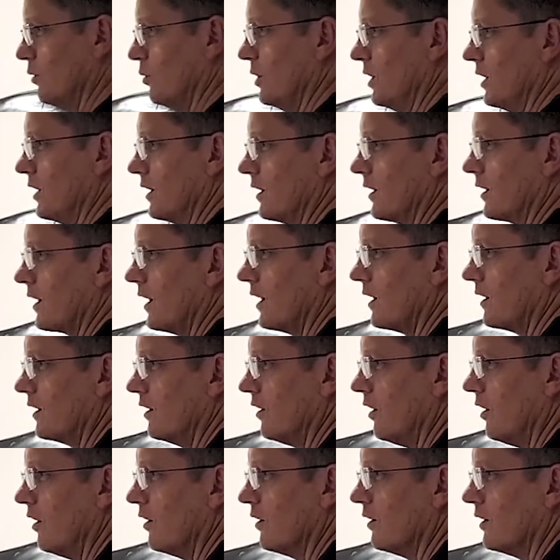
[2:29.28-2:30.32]
we can
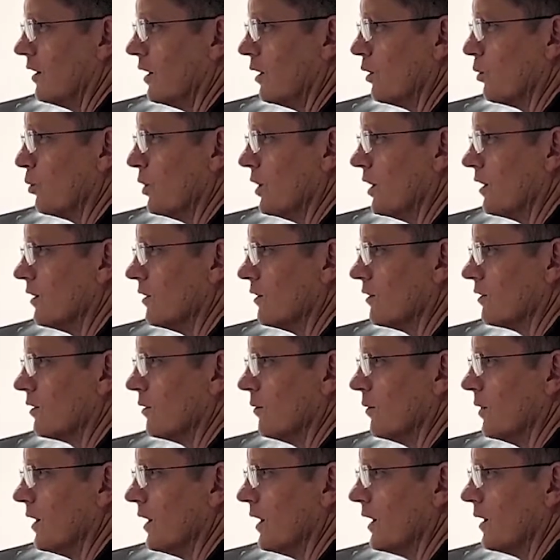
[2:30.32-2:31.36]
carry on and we can
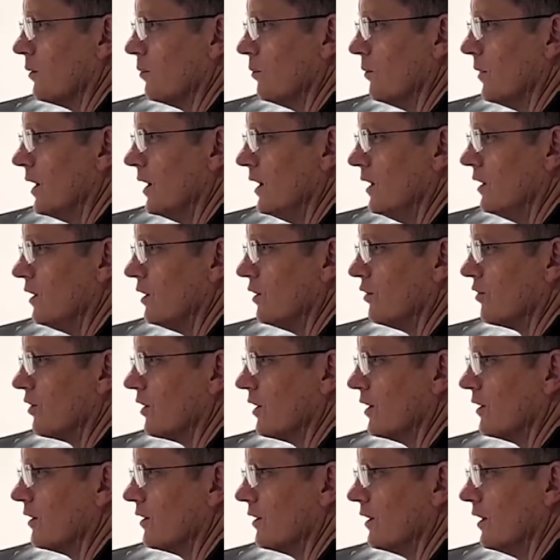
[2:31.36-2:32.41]
simulate many
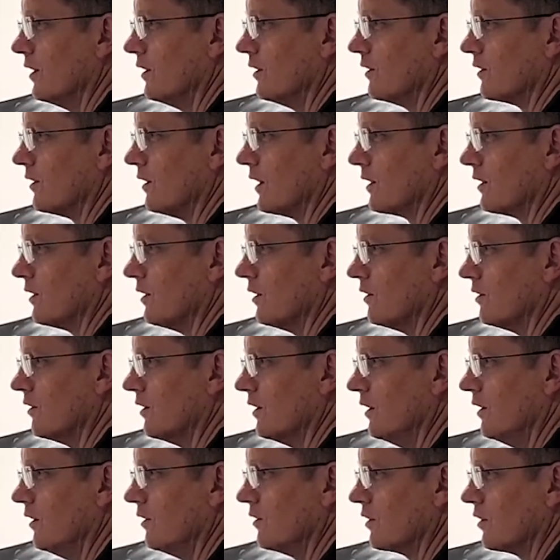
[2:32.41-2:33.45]
different things like
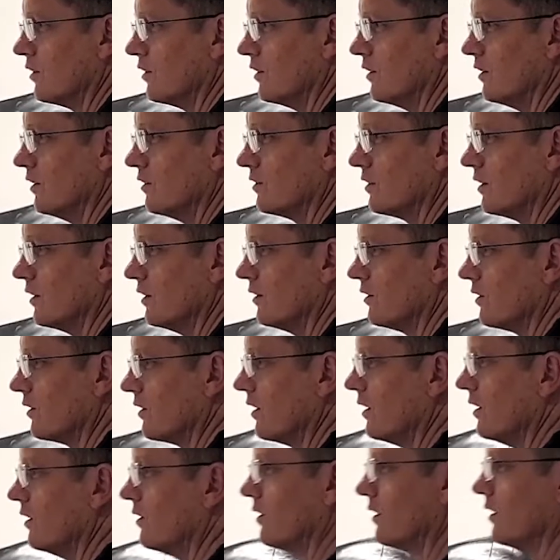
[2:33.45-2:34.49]
disease conditions. There's